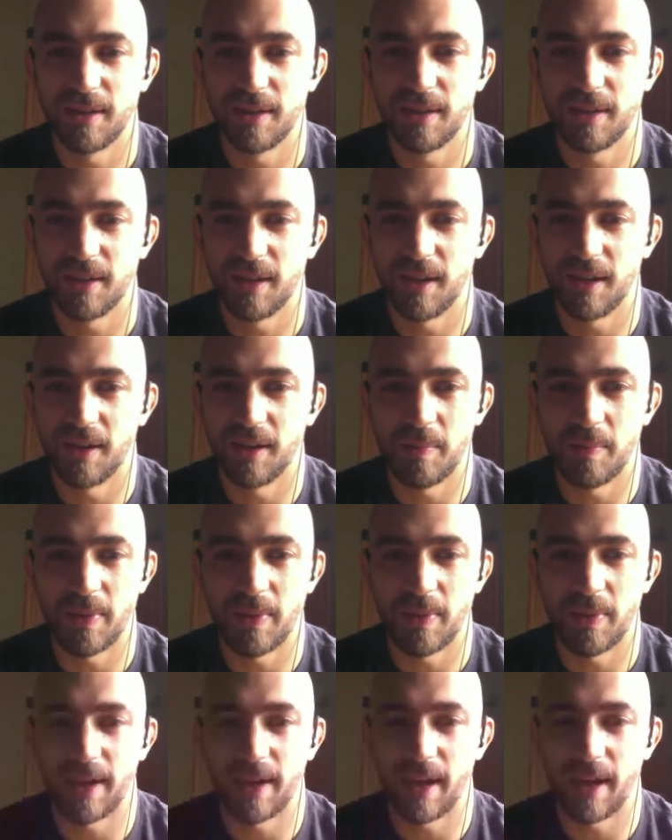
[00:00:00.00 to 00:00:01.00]

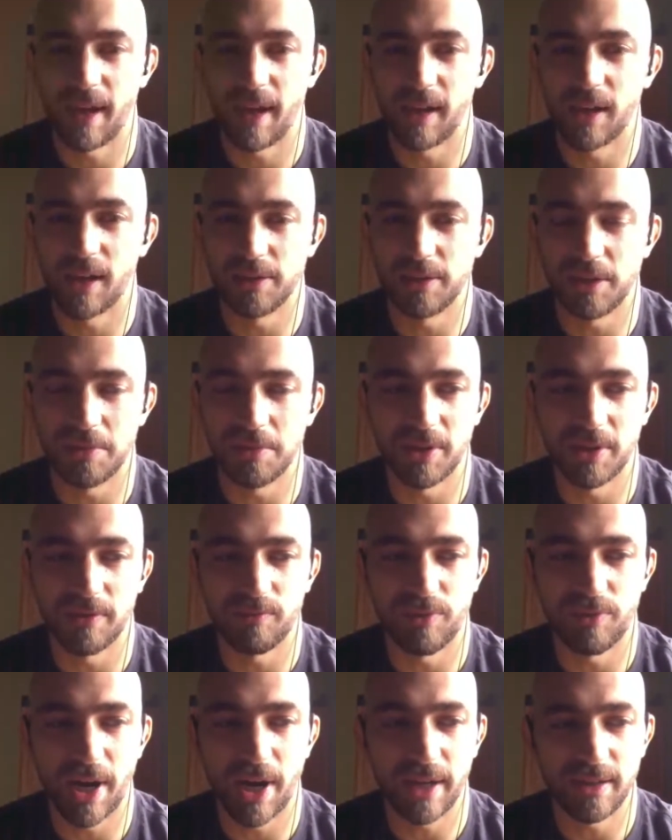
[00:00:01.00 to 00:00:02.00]
I got a little bit of
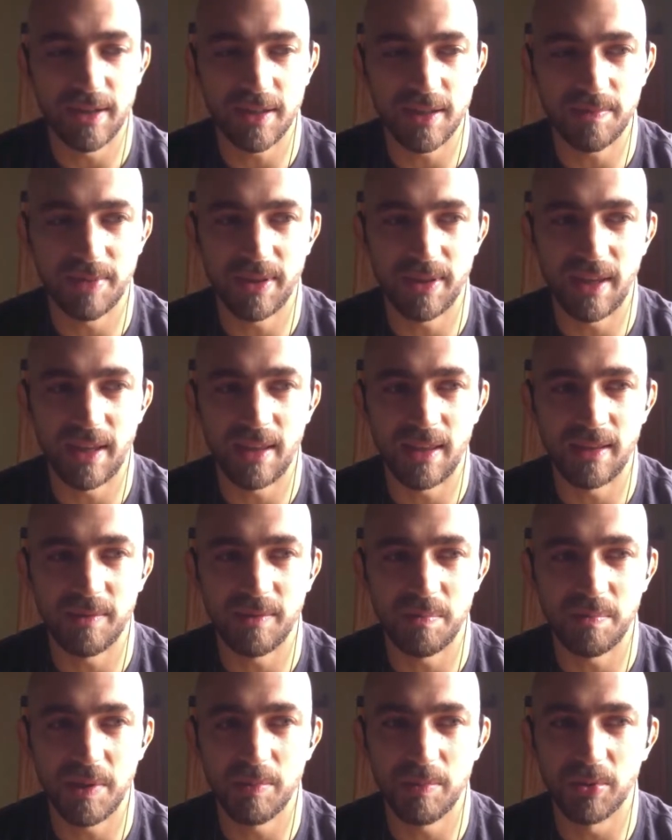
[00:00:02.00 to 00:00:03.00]
practice, but then
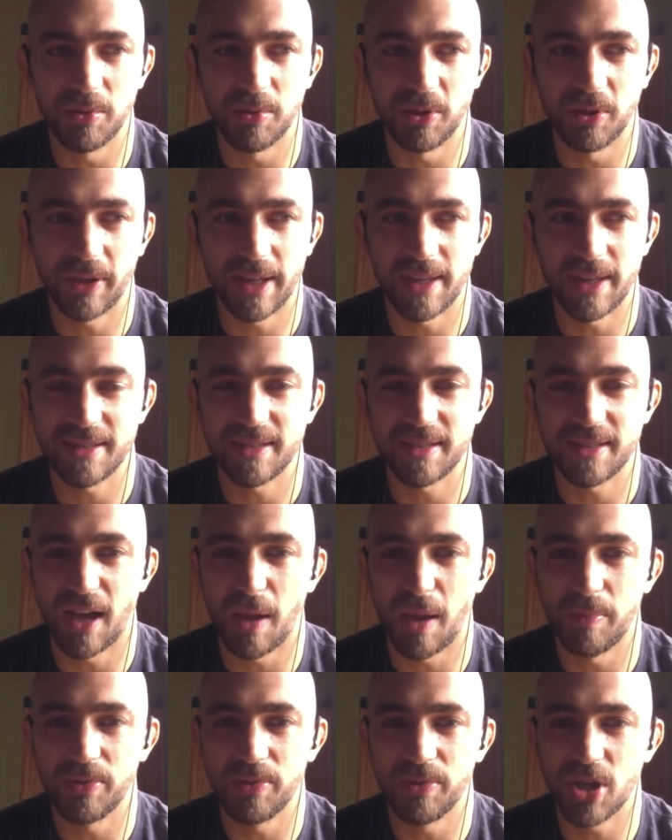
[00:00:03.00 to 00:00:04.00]
people kind of
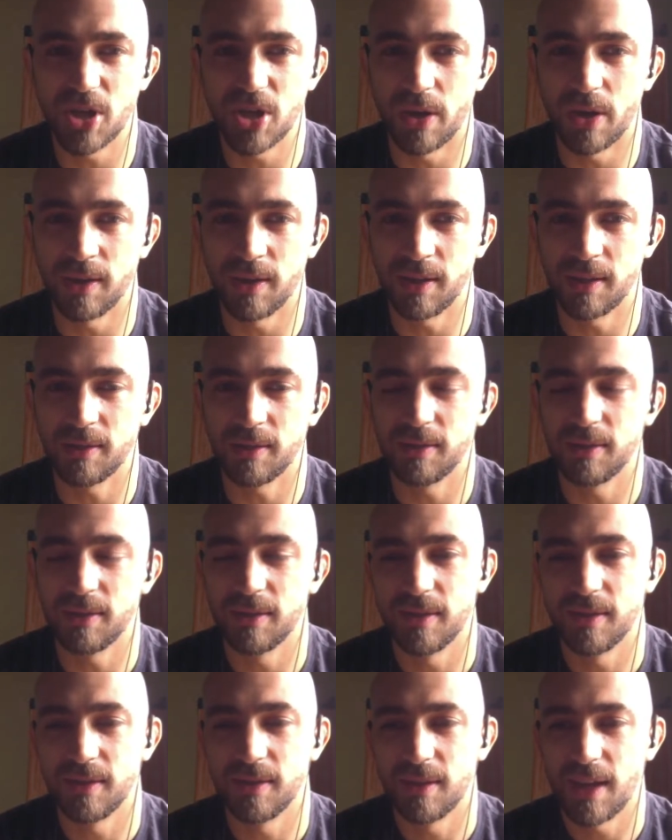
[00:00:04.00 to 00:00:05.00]
stopped joining
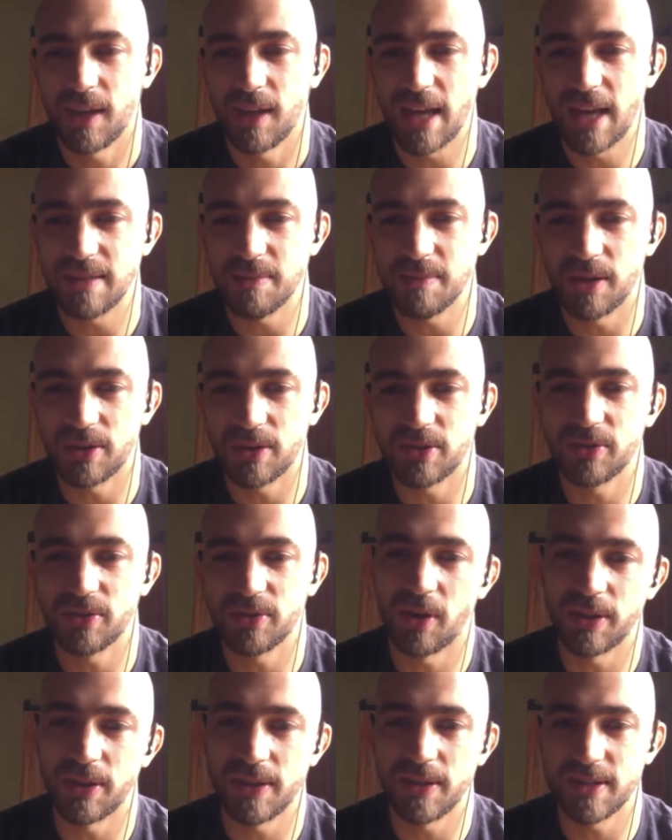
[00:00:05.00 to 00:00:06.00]
as much. So I
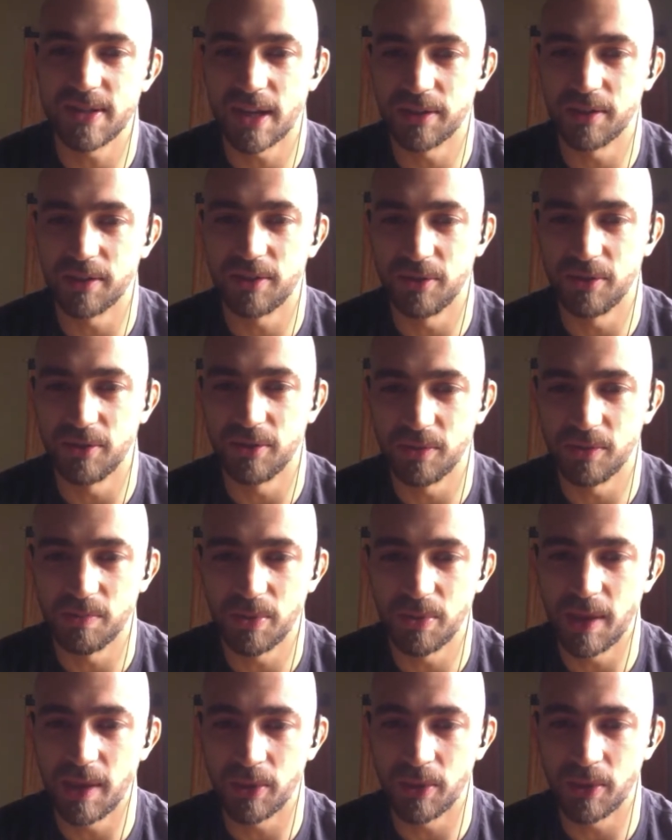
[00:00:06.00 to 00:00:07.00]
decided to put
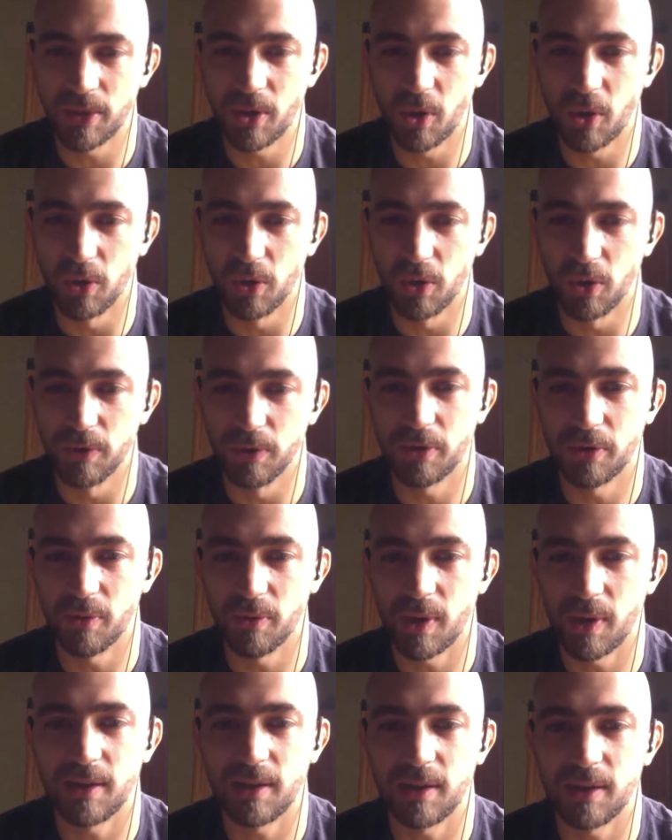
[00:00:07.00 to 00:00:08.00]
them on hold for a
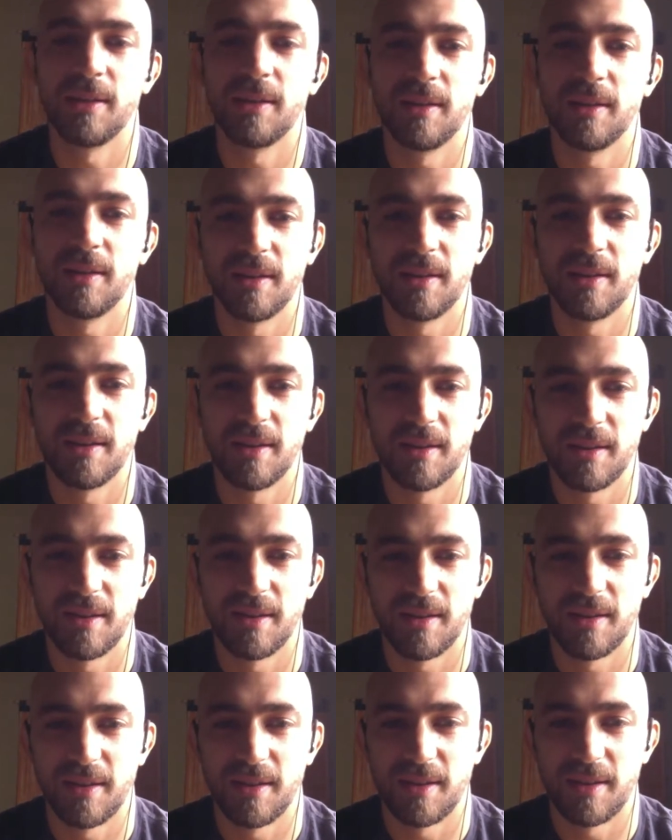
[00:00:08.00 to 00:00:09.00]
while.
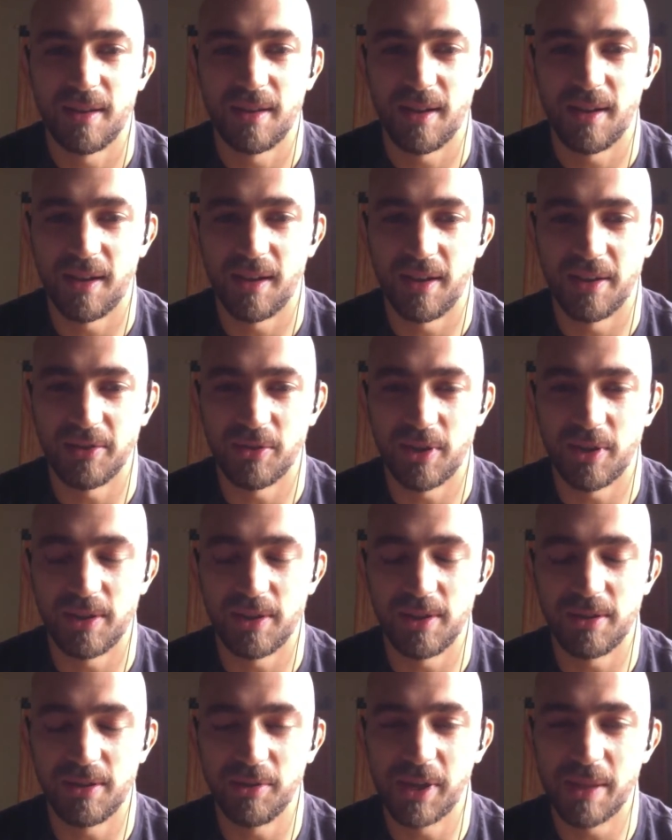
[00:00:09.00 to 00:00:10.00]
So I need
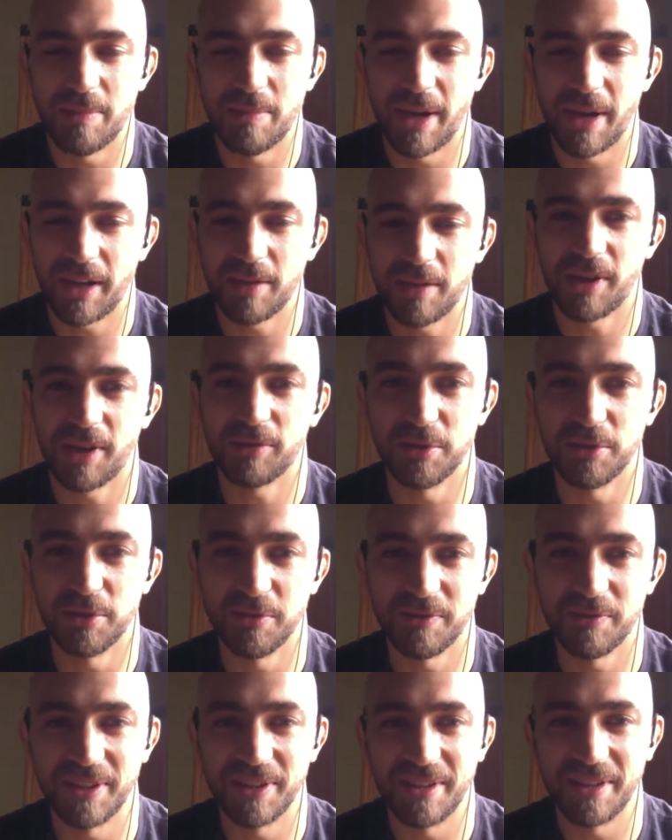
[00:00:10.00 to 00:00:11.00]
to get back in the groove
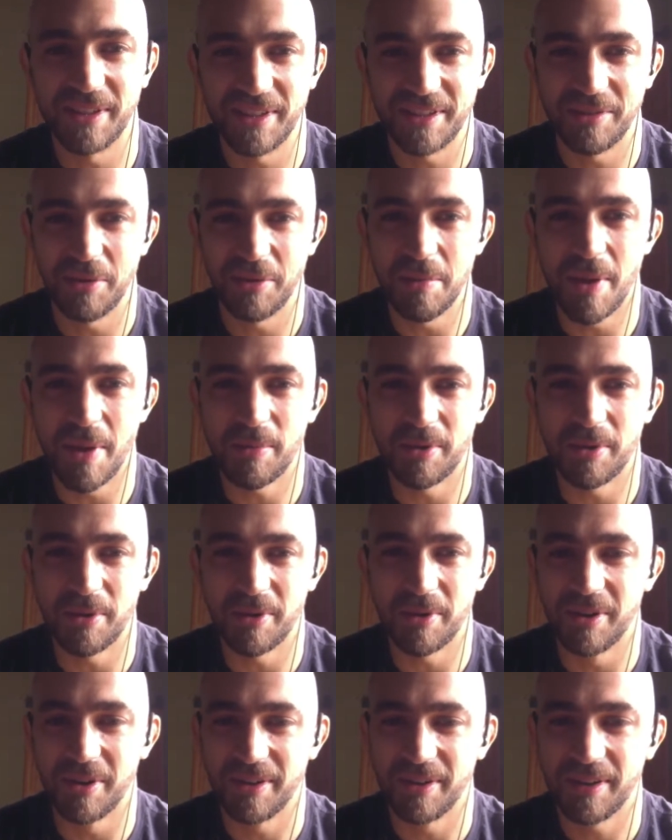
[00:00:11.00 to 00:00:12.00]
and remember
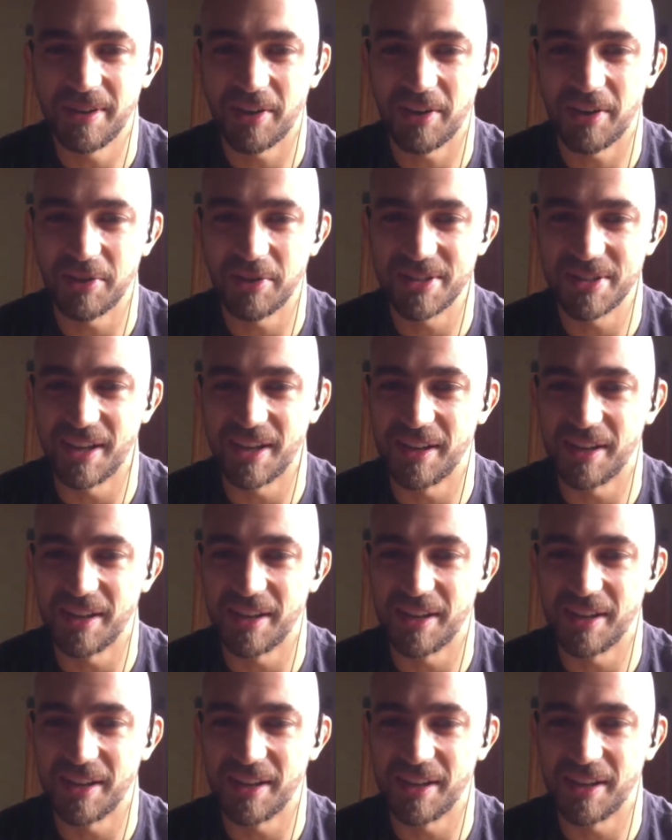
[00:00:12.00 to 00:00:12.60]
how it's done.